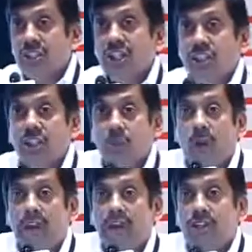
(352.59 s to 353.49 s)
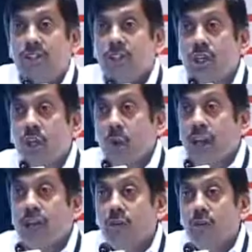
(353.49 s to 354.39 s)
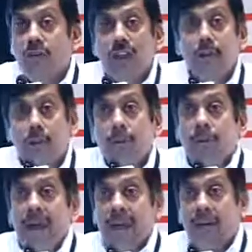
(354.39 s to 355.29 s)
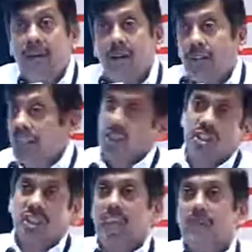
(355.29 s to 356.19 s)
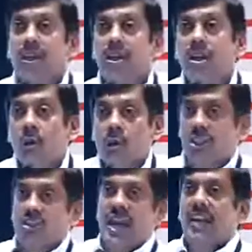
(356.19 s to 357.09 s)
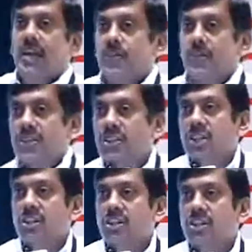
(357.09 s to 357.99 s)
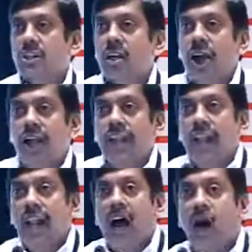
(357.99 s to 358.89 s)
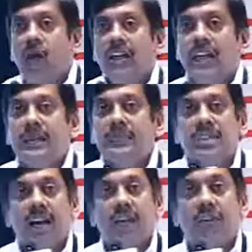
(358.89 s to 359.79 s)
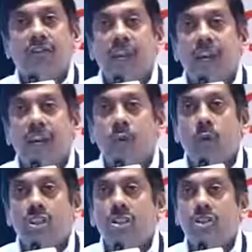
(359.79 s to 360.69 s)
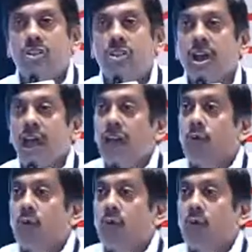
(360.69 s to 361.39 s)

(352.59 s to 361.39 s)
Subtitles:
And eventually vendor said, no, please give us a chance, we'll go back and come again. They came again, made a presentation, and the team selected the product.